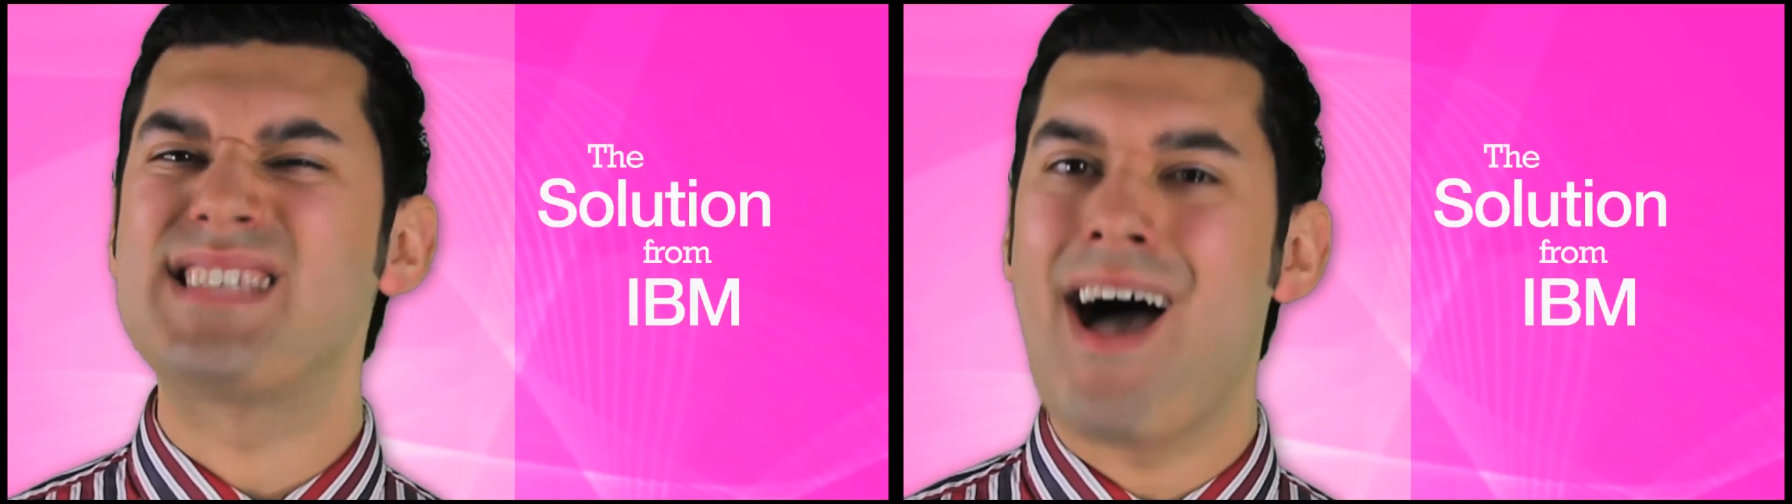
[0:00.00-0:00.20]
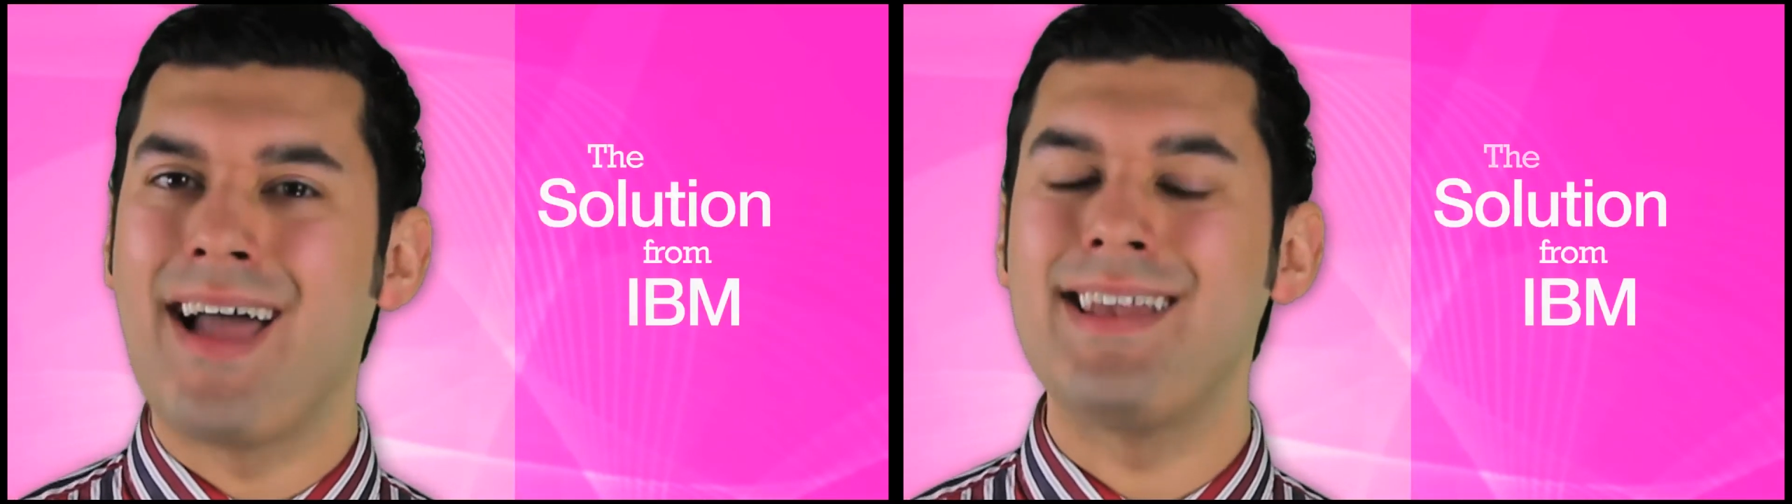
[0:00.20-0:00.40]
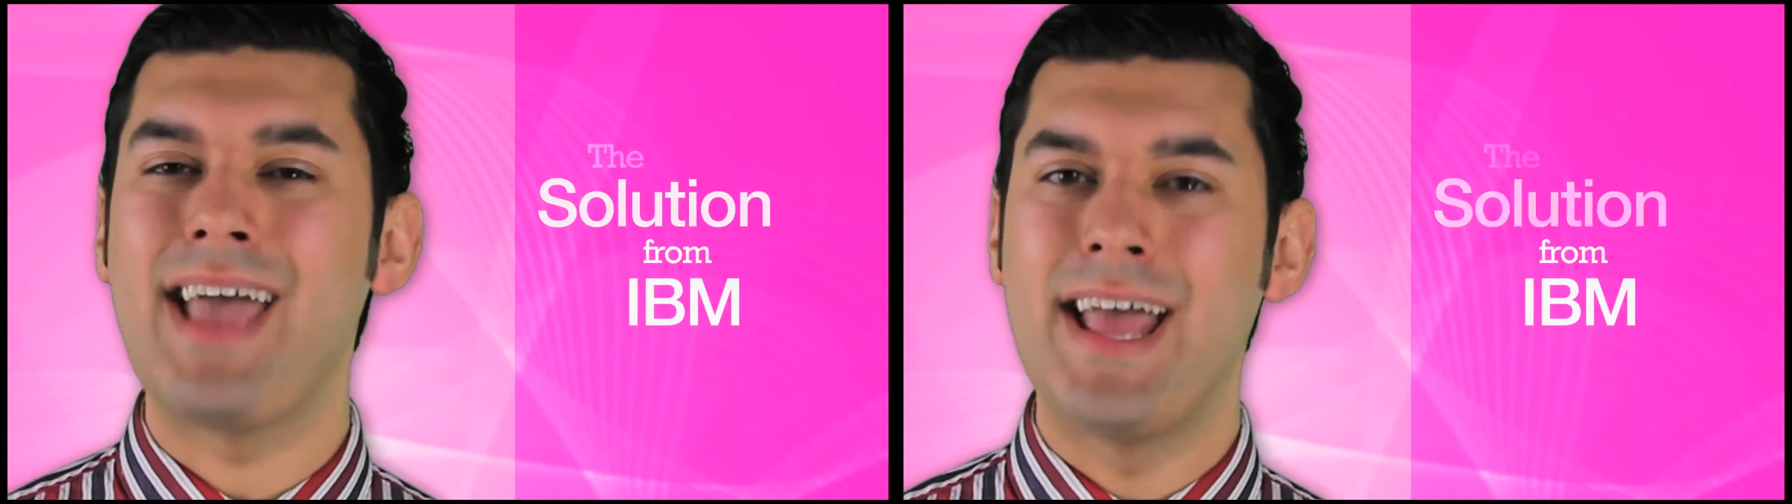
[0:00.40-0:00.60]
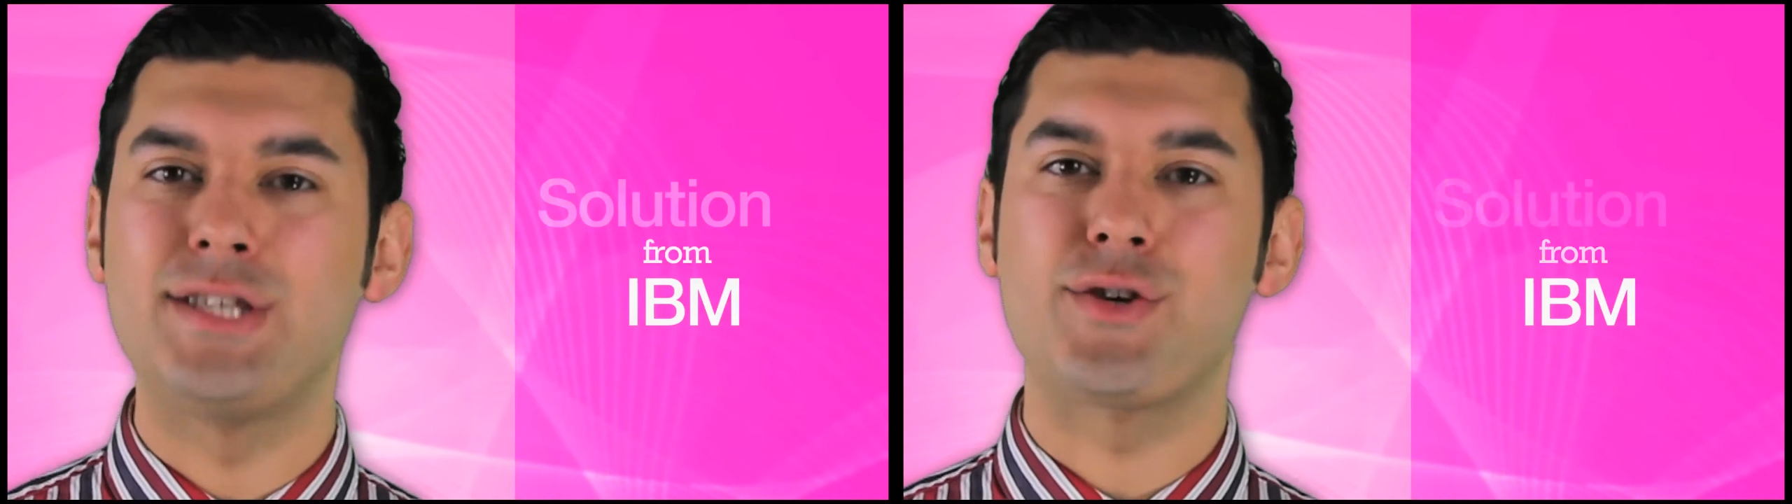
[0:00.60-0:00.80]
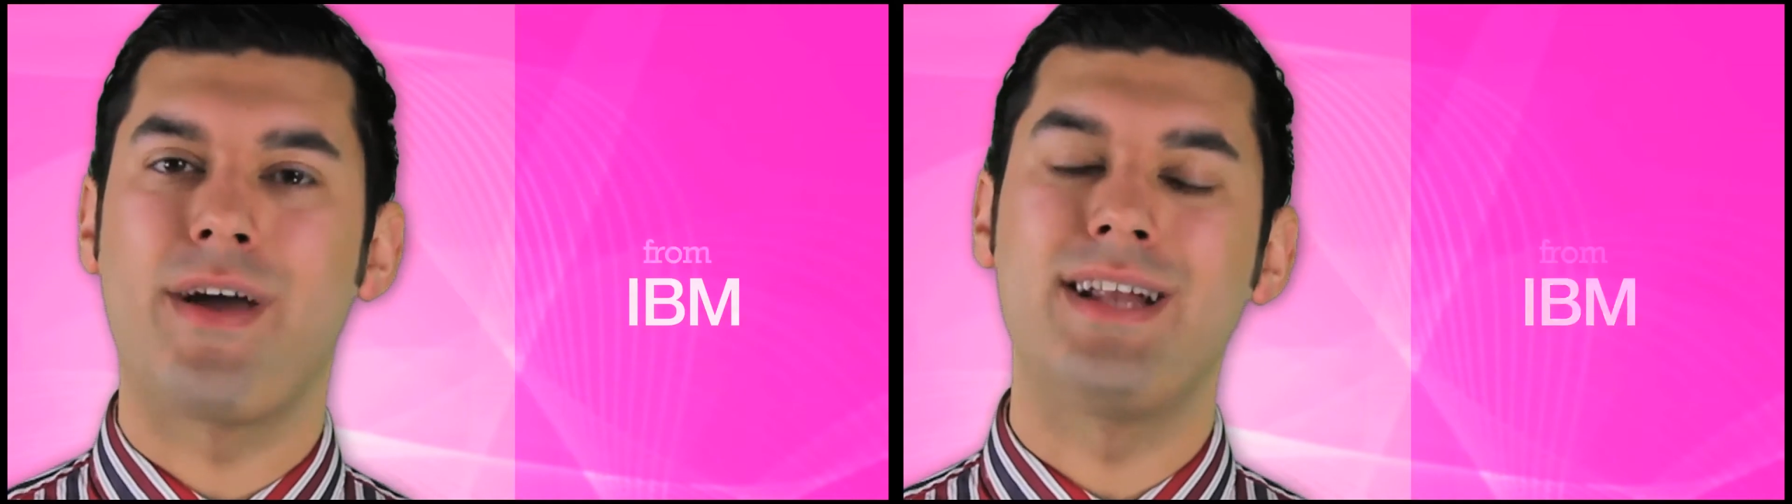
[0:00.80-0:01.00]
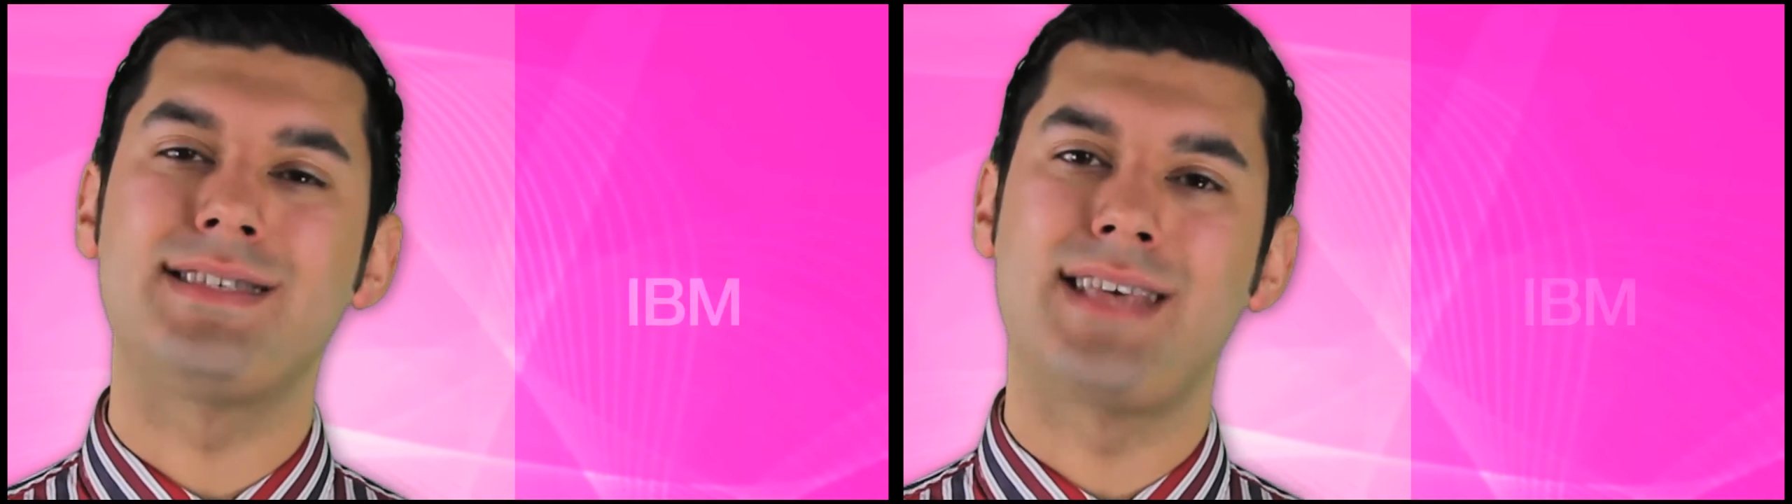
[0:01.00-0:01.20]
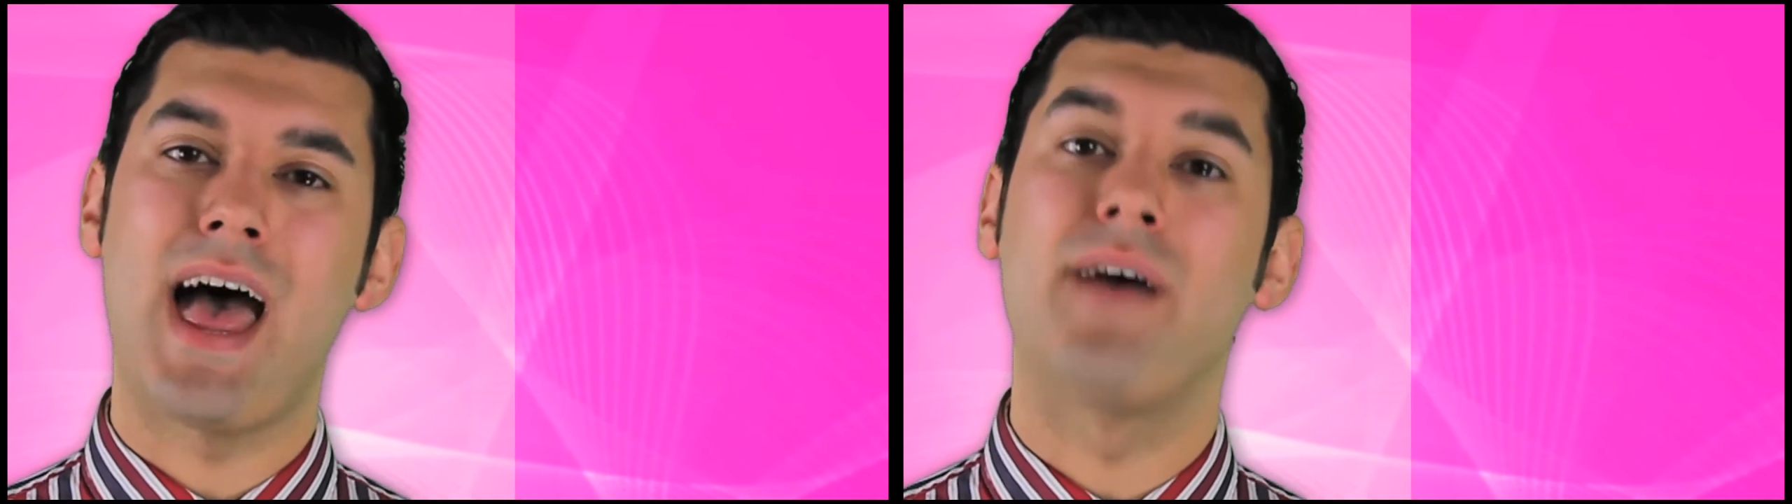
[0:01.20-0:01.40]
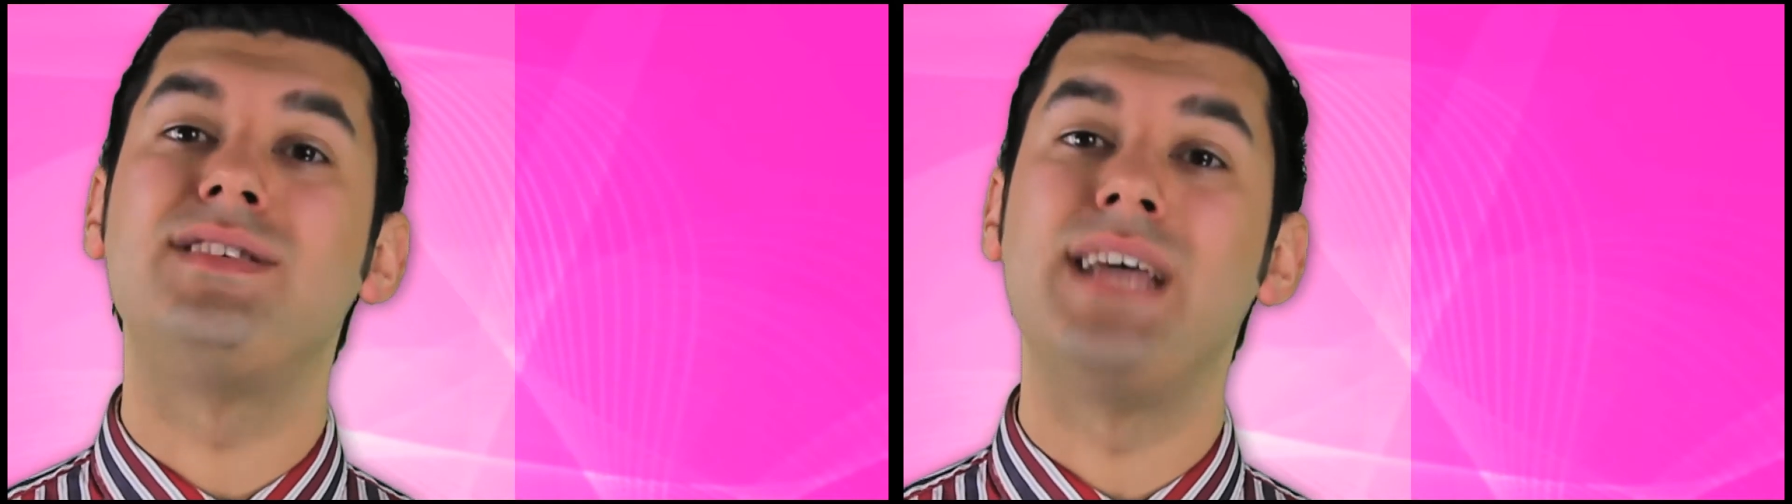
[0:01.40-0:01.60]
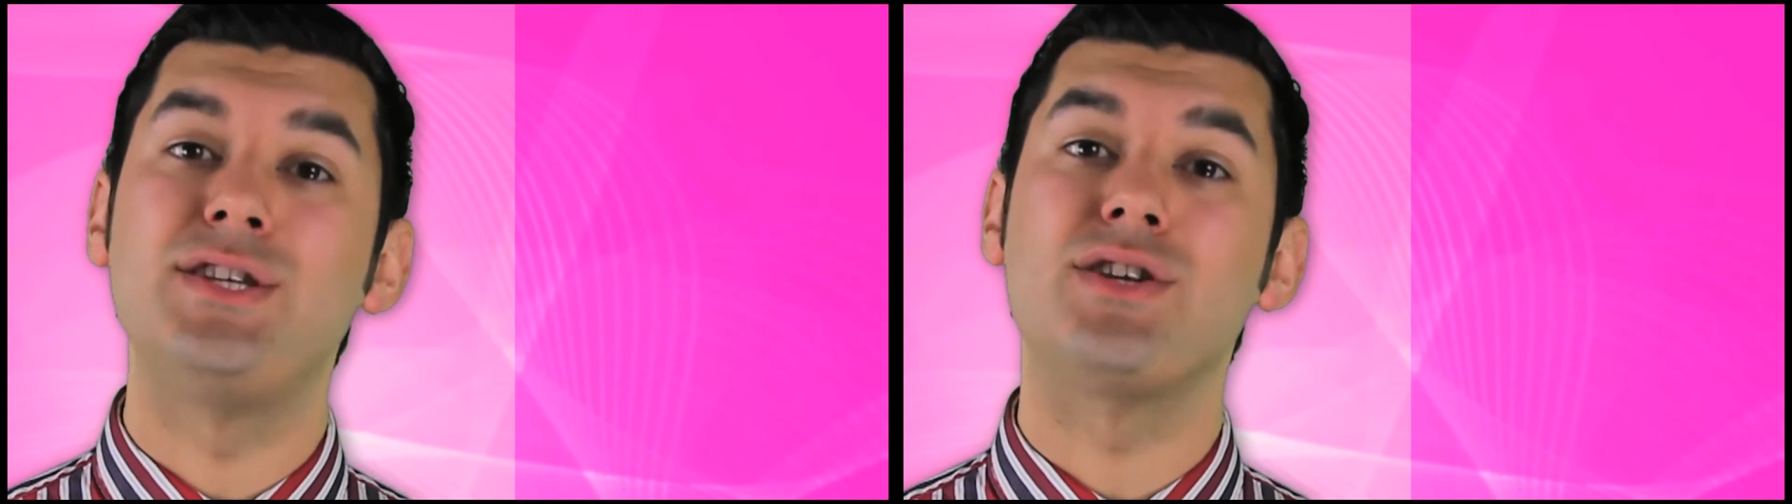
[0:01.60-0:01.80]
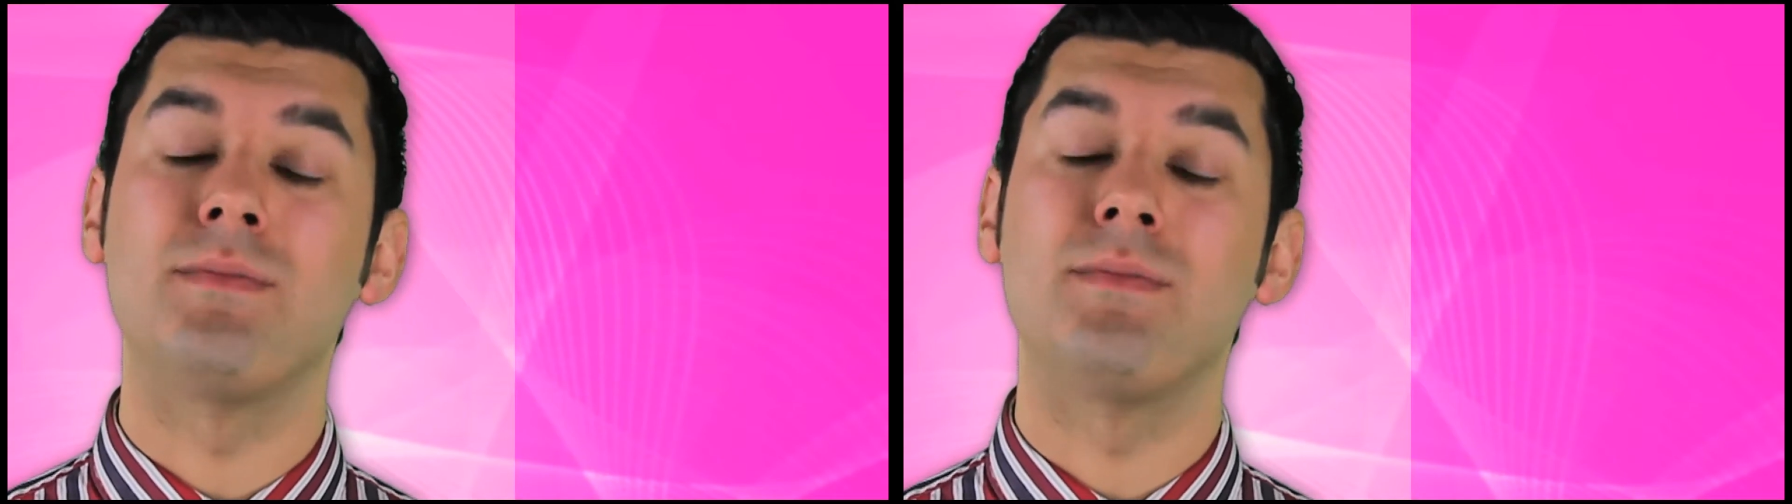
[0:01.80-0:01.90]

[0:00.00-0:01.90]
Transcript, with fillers: tightly integrated set of digital